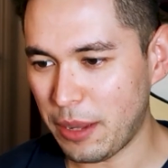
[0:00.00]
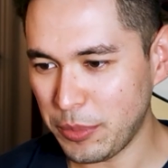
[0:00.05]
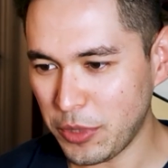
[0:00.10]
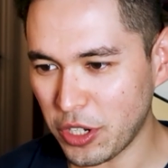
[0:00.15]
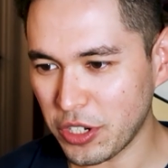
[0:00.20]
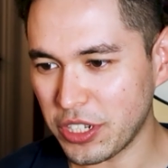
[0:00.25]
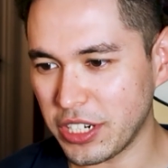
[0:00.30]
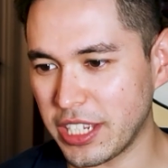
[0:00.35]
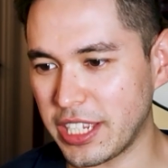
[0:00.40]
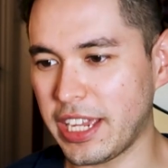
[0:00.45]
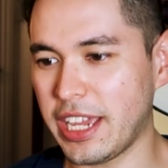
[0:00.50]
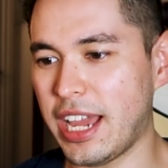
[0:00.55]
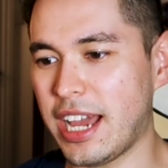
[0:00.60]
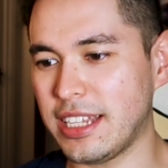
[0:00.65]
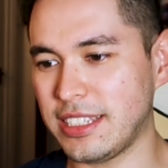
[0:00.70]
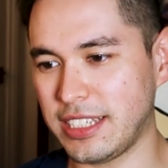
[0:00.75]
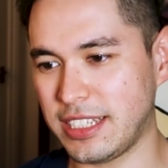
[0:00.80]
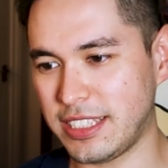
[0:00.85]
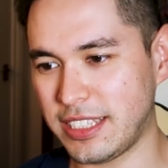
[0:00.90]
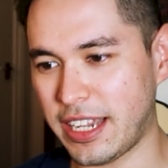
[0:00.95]
not going to get
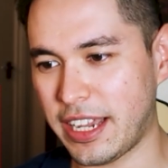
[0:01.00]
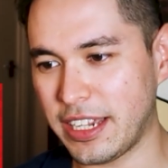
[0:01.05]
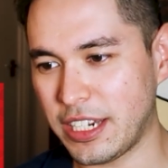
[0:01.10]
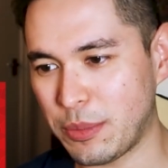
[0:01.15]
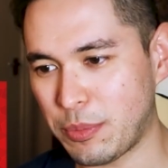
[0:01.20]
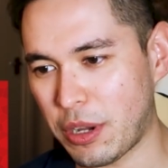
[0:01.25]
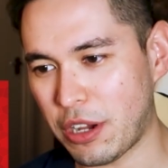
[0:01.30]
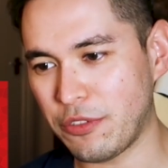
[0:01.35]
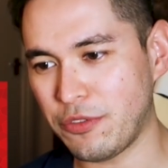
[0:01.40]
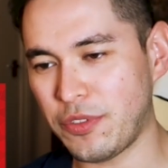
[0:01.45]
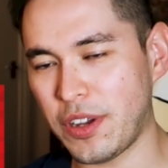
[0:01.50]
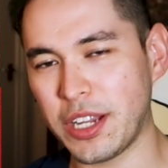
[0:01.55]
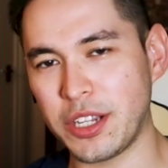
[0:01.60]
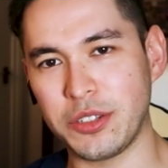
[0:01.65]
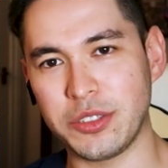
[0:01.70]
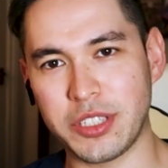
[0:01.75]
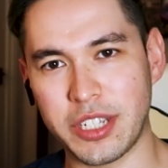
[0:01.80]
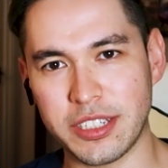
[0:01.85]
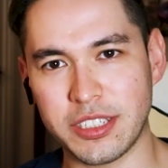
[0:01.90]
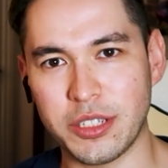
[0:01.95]
as excited about
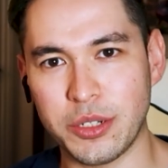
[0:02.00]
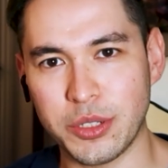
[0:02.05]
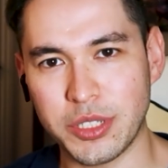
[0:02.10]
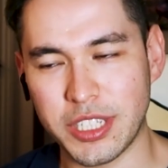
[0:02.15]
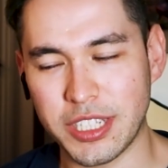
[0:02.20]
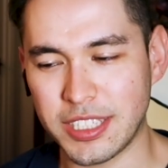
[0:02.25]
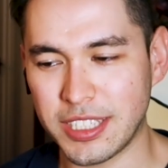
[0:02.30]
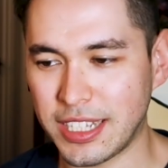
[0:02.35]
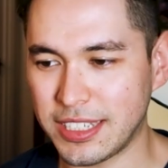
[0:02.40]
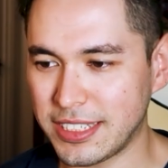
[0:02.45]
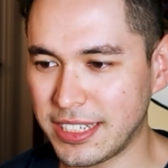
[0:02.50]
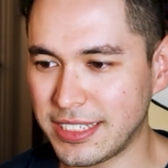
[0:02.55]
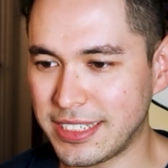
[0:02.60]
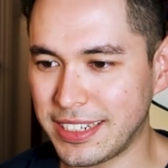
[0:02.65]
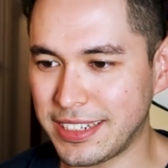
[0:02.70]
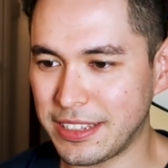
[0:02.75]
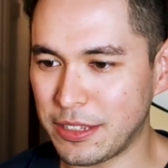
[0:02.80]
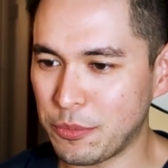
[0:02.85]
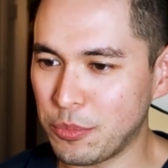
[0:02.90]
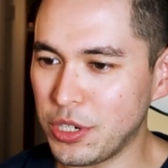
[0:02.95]
phagocytosis as I
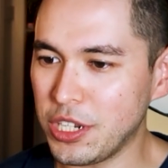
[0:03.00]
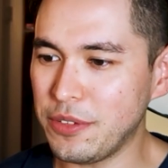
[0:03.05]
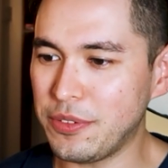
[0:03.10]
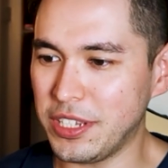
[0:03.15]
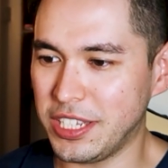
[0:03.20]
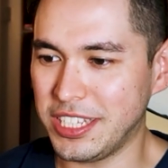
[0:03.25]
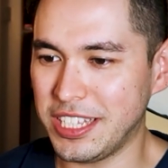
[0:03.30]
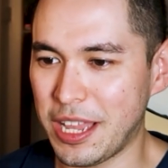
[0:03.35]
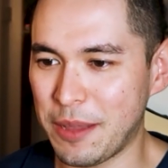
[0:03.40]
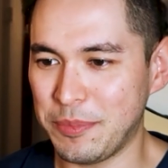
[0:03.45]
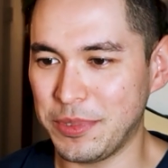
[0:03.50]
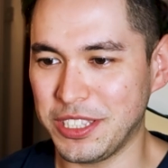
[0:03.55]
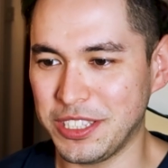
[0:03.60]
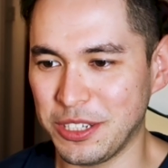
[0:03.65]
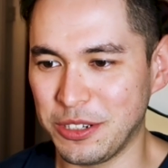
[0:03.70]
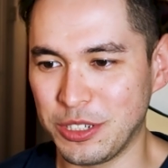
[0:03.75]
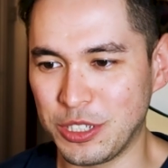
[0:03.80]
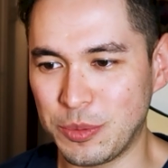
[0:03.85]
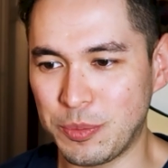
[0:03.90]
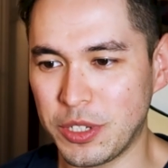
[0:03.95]
did in the previous
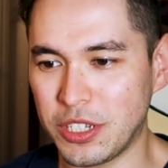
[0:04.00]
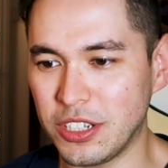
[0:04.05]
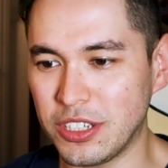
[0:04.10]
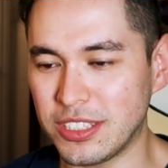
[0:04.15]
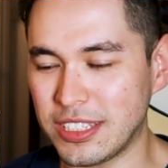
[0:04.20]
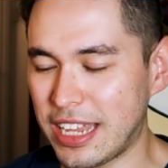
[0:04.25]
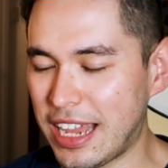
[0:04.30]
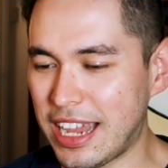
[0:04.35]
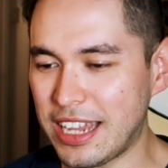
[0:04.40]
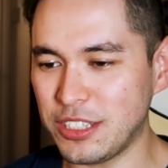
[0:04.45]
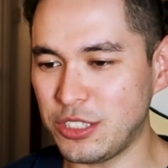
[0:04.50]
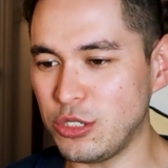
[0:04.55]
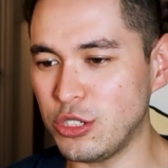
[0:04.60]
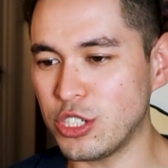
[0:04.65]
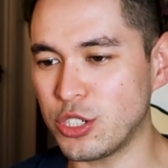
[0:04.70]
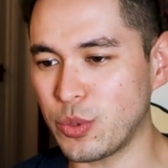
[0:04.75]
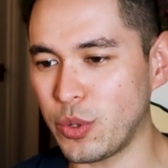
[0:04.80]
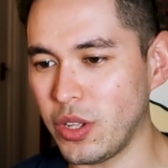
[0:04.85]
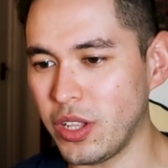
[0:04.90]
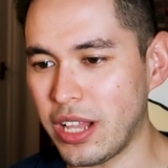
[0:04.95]
episodes because, as
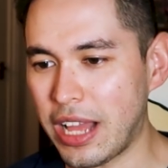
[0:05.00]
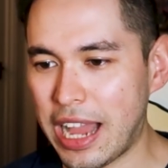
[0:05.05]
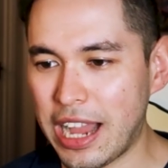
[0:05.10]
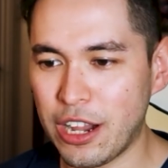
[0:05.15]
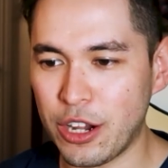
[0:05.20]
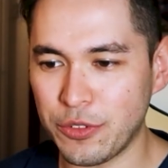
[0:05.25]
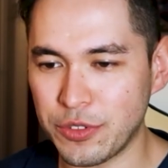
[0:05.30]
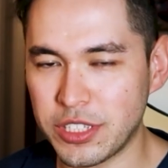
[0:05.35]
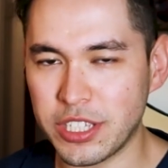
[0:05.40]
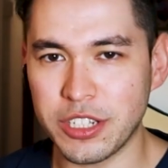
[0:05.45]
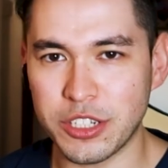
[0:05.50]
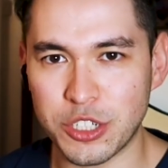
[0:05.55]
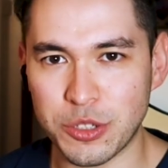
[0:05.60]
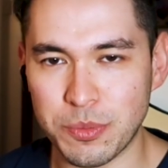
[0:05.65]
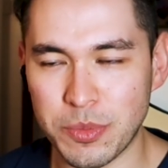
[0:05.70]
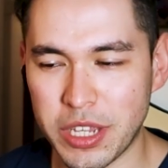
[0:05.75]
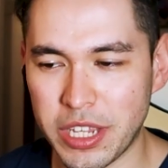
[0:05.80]
usual, out of touch